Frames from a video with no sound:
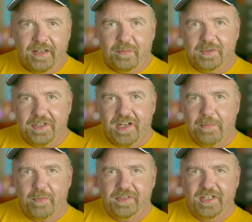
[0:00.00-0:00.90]
We'll talk
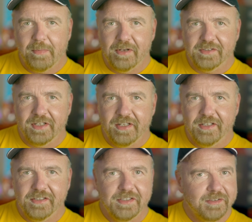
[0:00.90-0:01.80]
about what debouncing
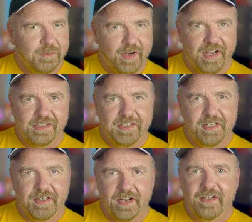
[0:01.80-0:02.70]
is, why it's
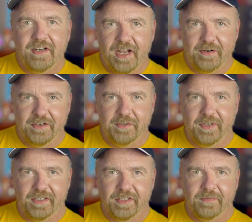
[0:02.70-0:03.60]
needed, and how to do
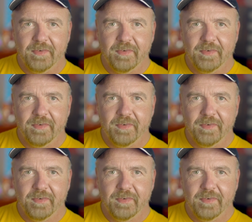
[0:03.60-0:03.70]
it.